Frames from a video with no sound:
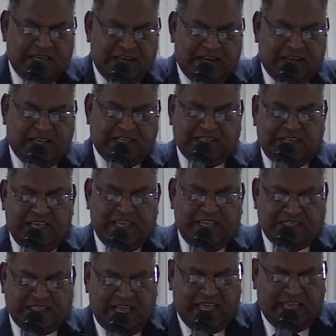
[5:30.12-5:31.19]
let us lay
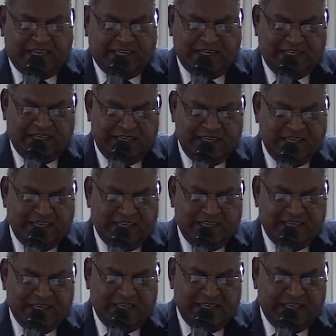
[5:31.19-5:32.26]
aside
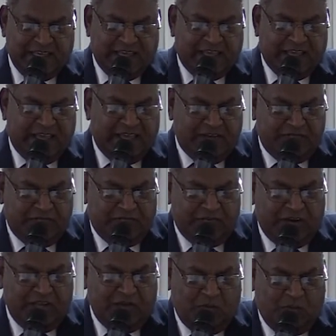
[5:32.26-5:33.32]

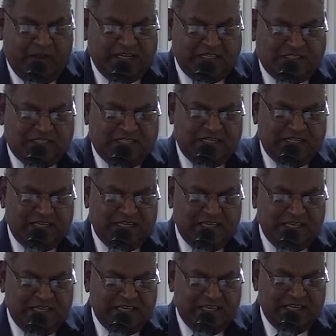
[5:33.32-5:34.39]
every weight
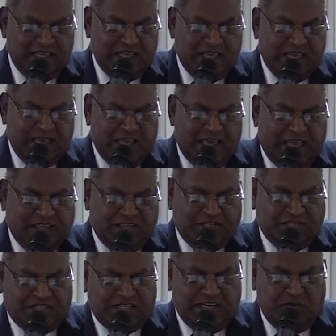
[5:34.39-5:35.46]
and the
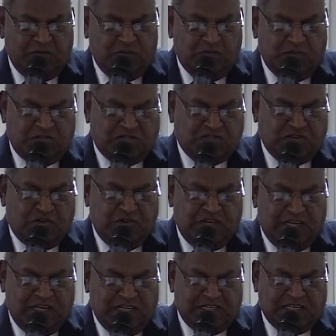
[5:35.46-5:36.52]
sin which so
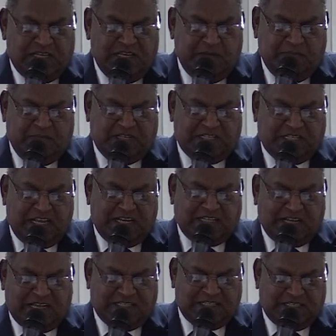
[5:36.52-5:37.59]
easily
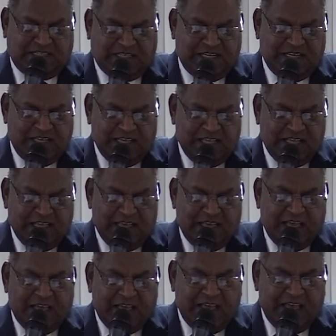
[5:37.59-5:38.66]
beset us,
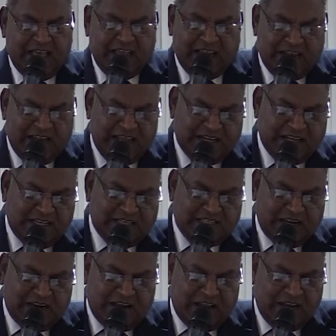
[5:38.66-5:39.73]
and let us
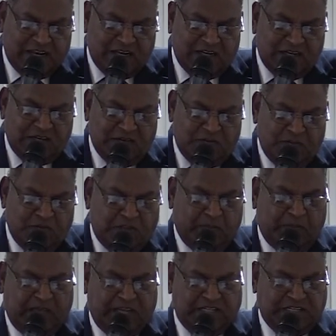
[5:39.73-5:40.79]
run
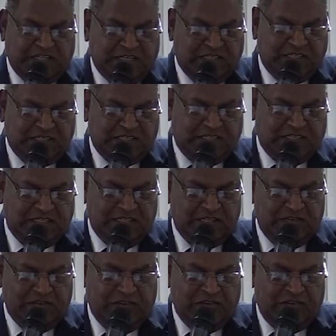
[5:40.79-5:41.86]
with patience
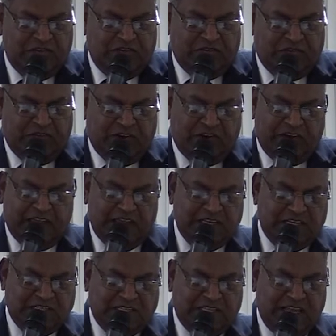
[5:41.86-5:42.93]
the
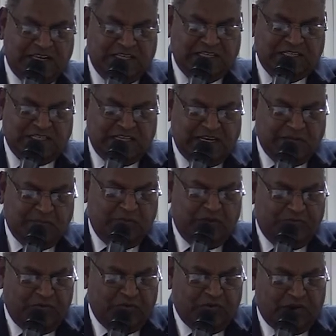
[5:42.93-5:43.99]
race that is set
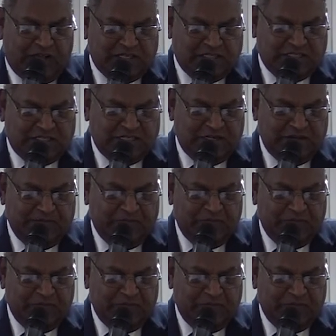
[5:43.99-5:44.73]
before us,